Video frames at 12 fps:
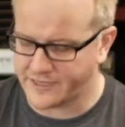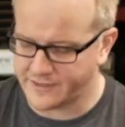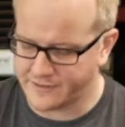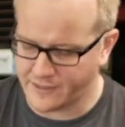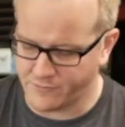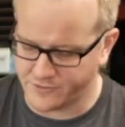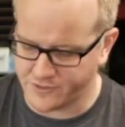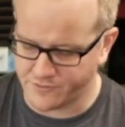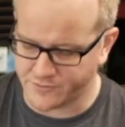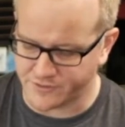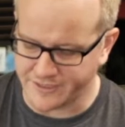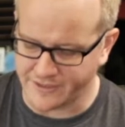Second thing we'll
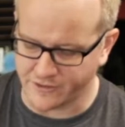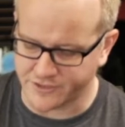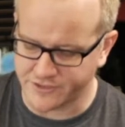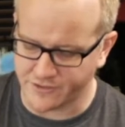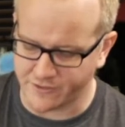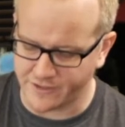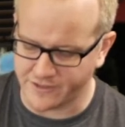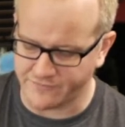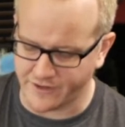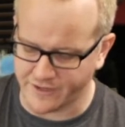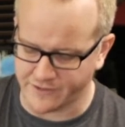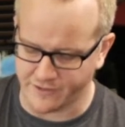do is we'll take our starting
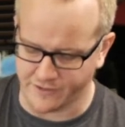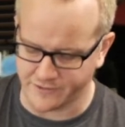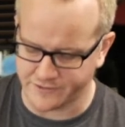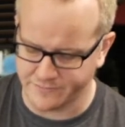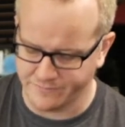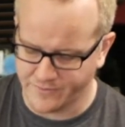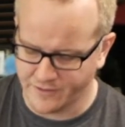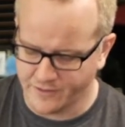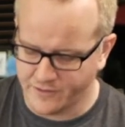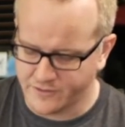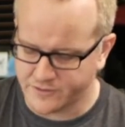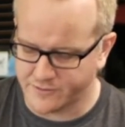divine cards.
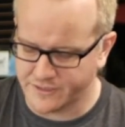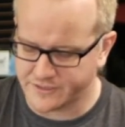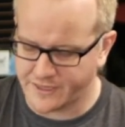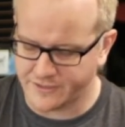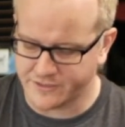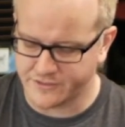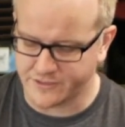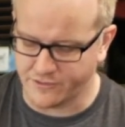So in this case,